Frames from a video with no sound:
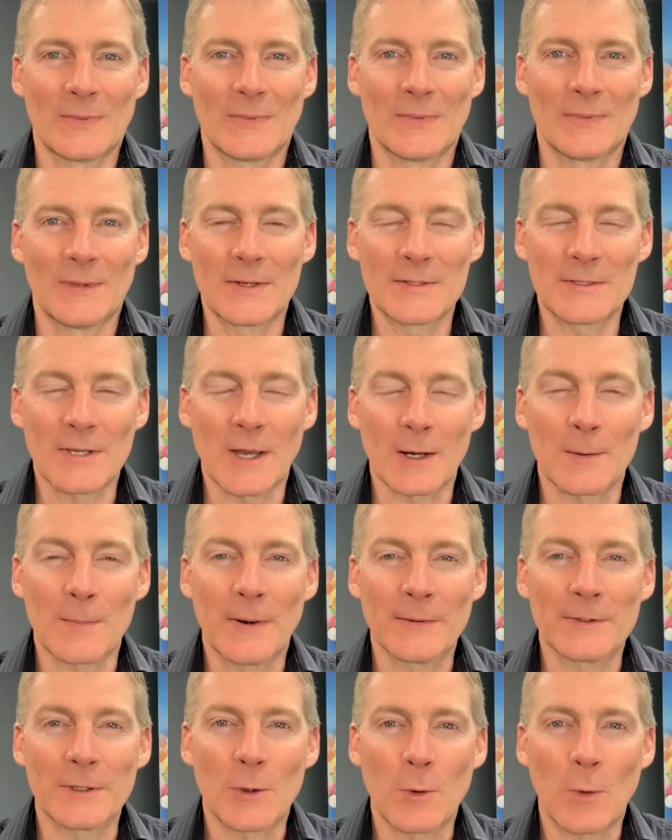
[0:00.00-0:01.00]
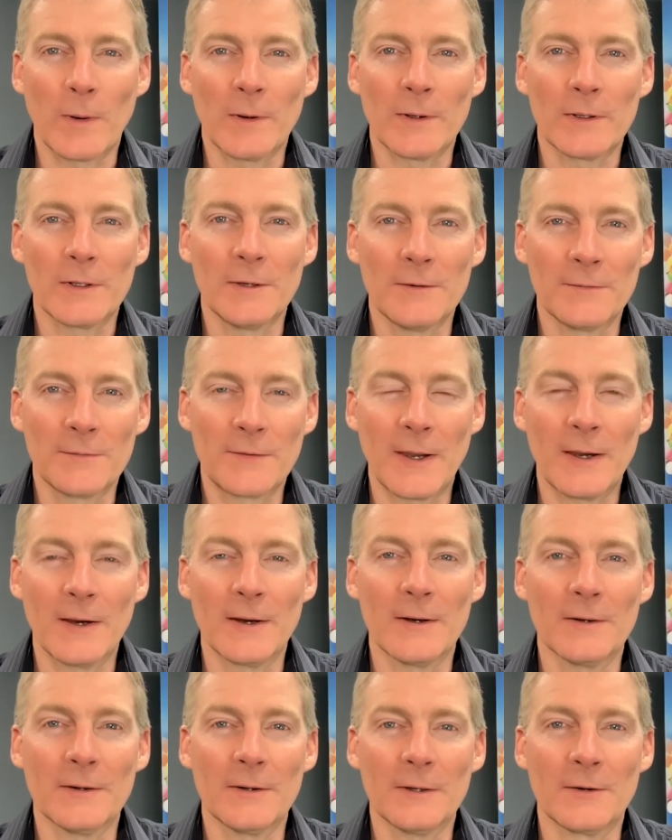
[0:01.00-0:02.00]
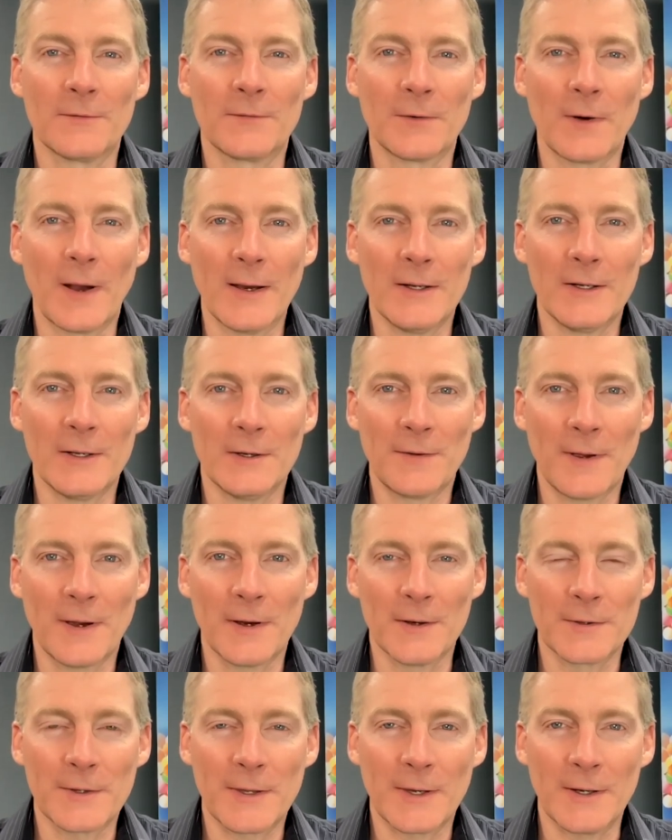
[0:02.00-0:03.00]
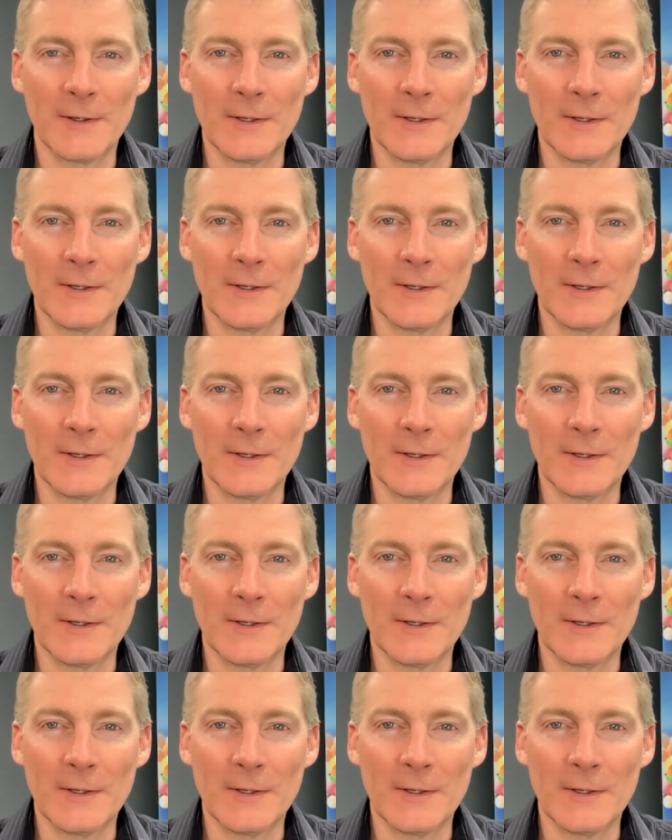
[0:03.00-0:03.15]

Let's talk about the quality of care in a variety of healthcare